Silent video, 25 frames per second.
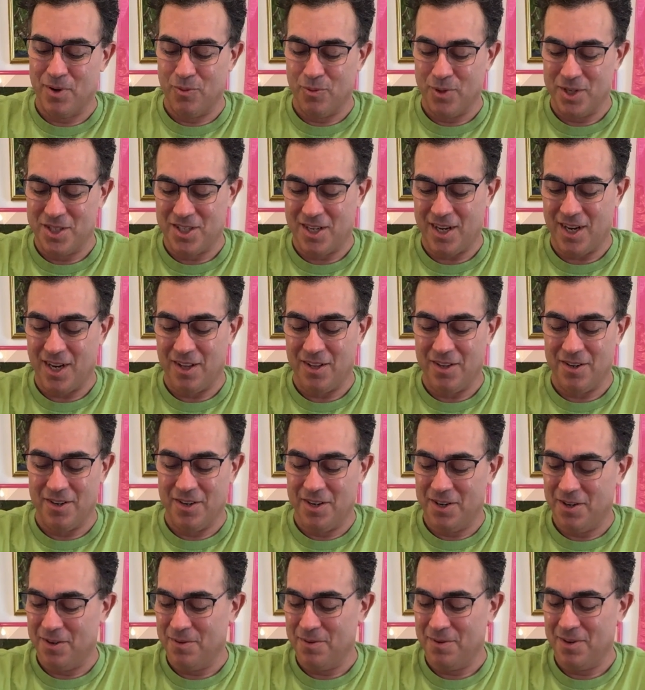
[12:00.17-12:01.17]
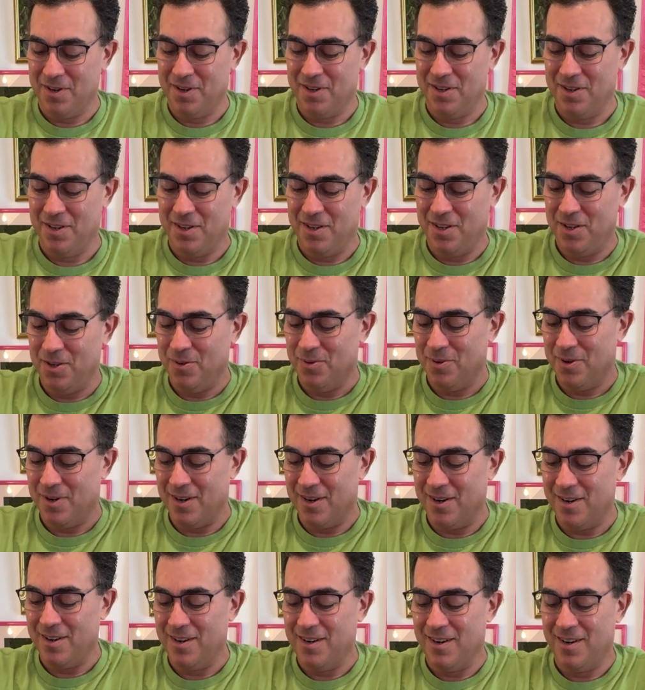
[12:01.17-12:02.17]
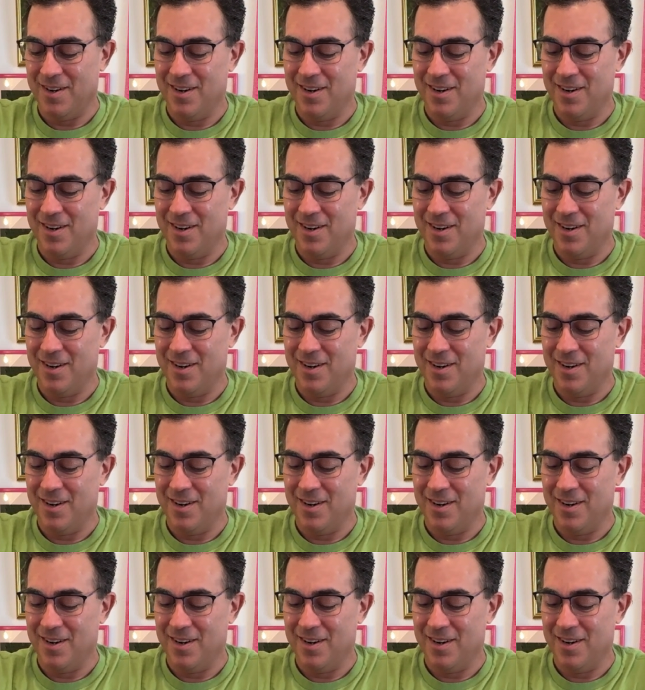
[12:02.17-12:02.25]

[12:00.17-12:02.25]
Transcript: which color you are.